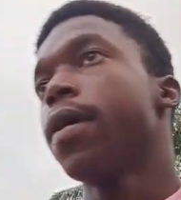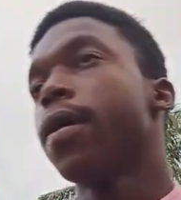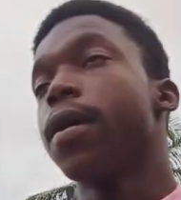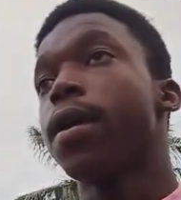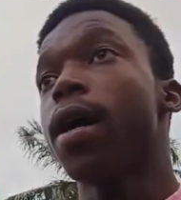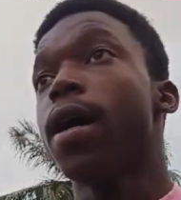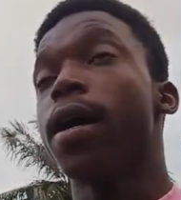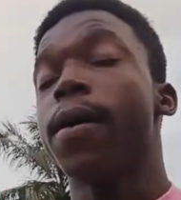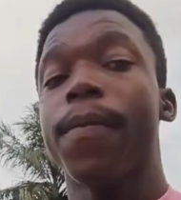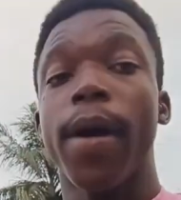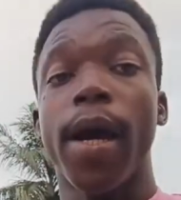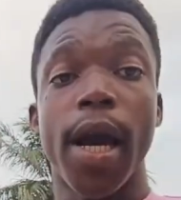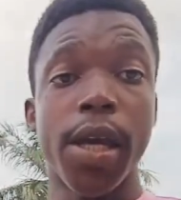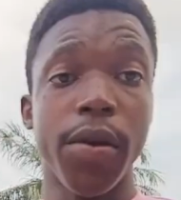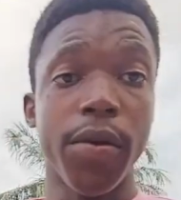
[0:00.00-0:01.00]
Yeah,
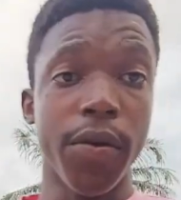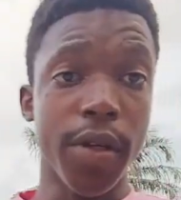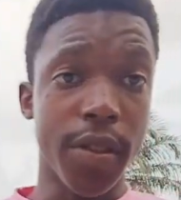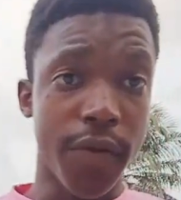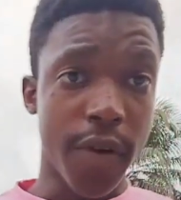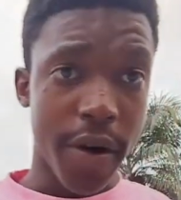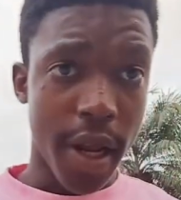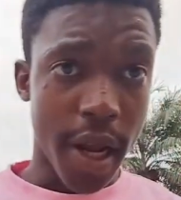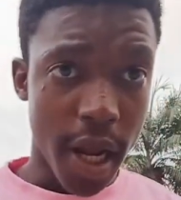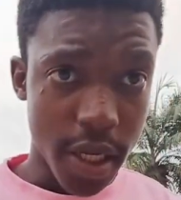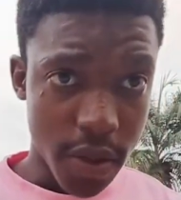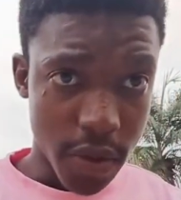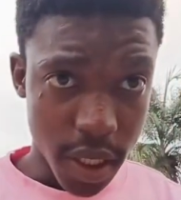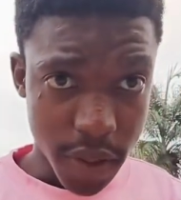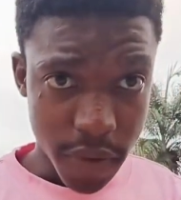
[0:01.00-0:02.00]
I know it's very hard
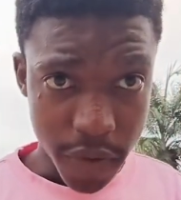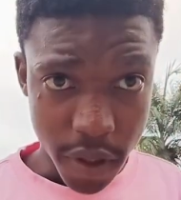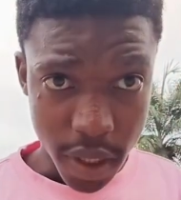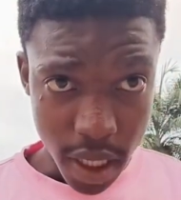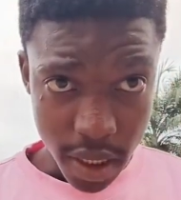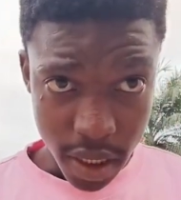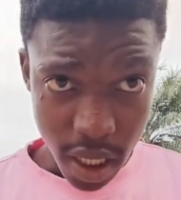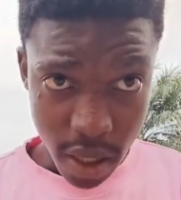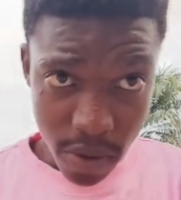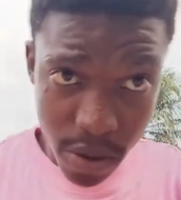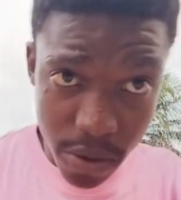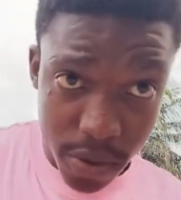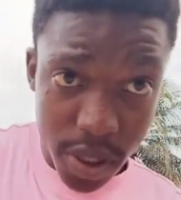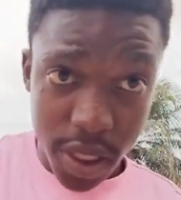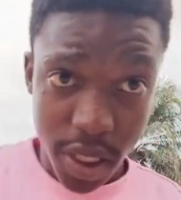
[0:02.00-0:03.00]
to get 4,000 hour
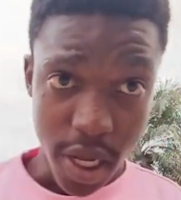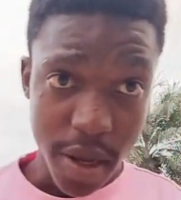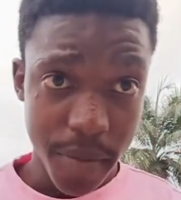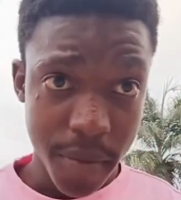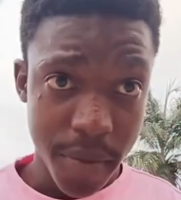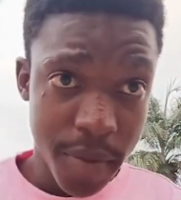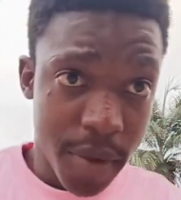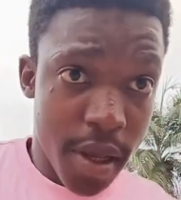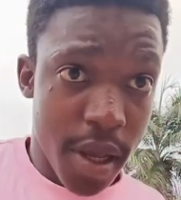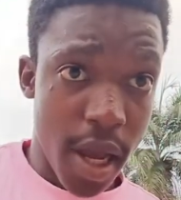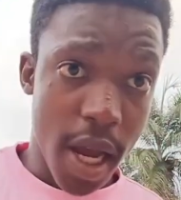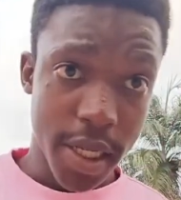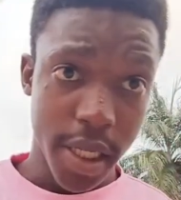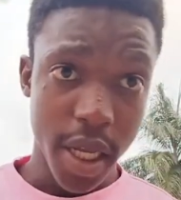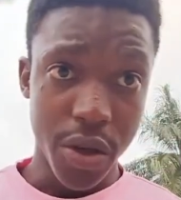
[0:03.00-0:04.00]
watch time
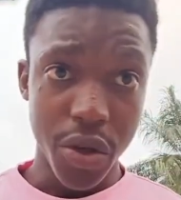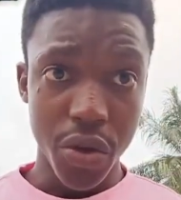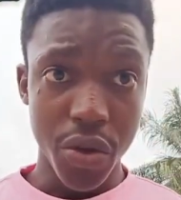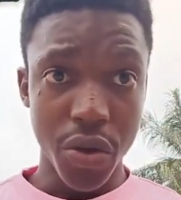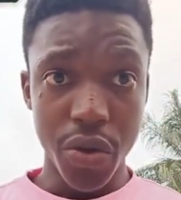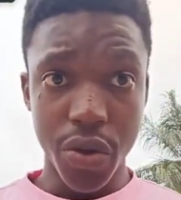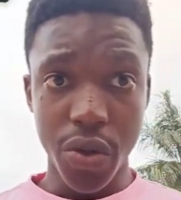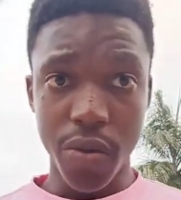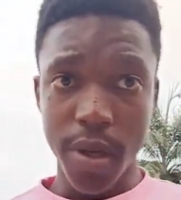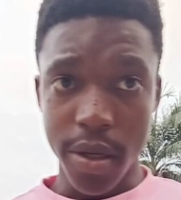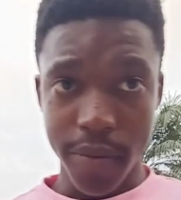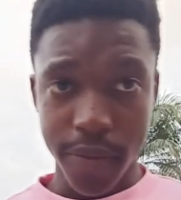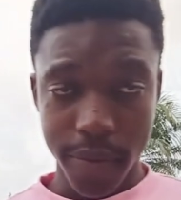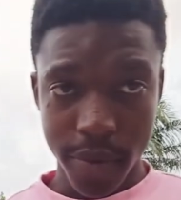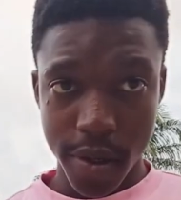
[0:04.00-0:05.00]
as a new YouTuber,
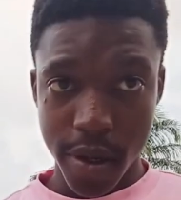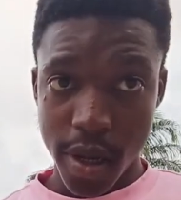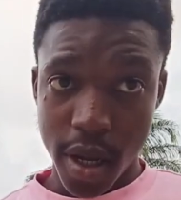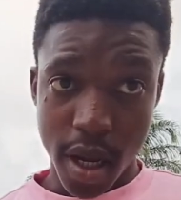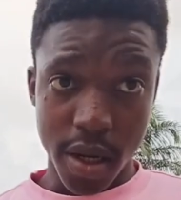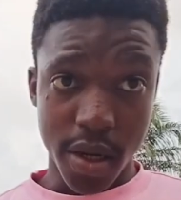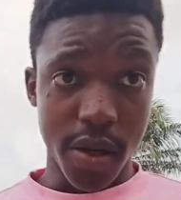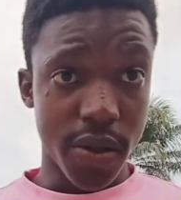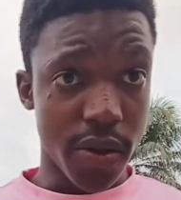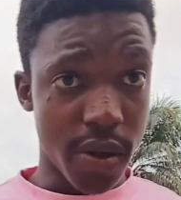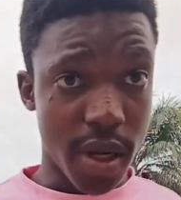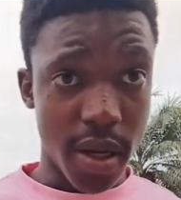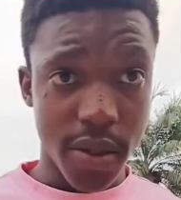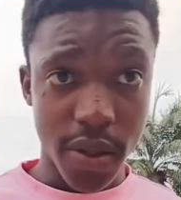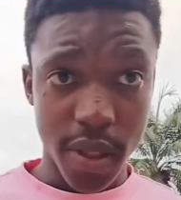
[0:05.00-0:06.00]
and also
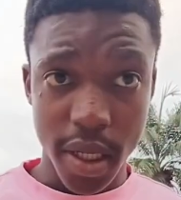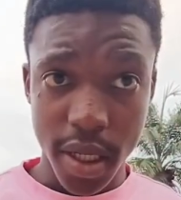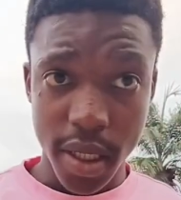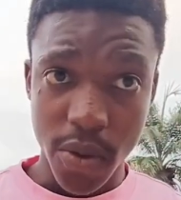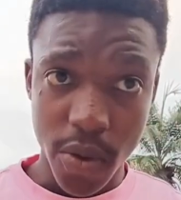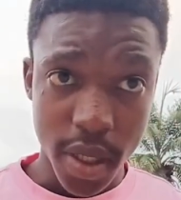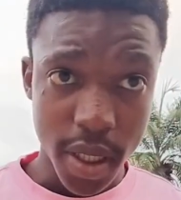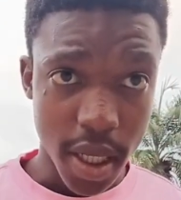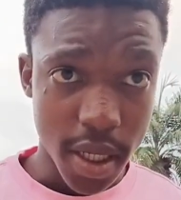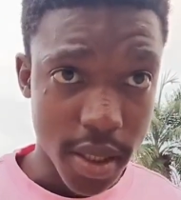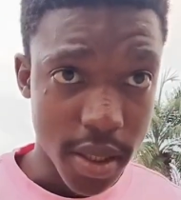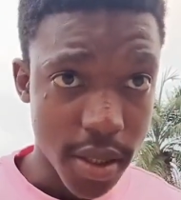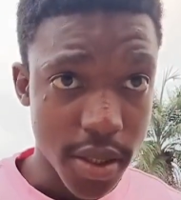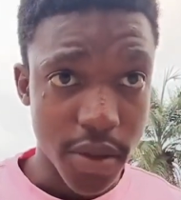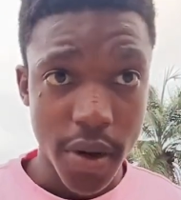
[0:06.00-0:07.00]
how to get 1,000
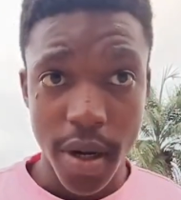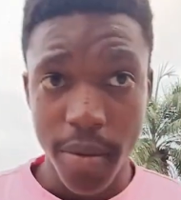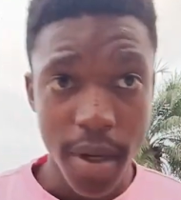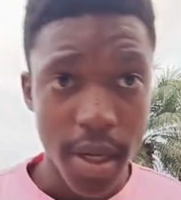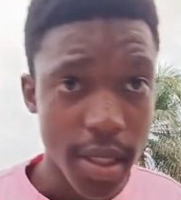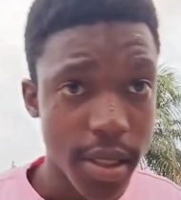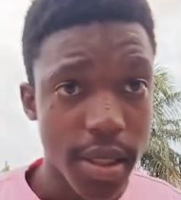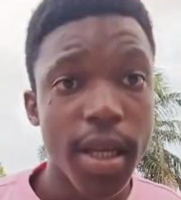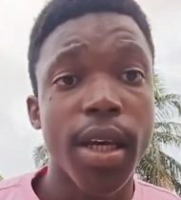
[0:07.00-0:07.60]
subscribers.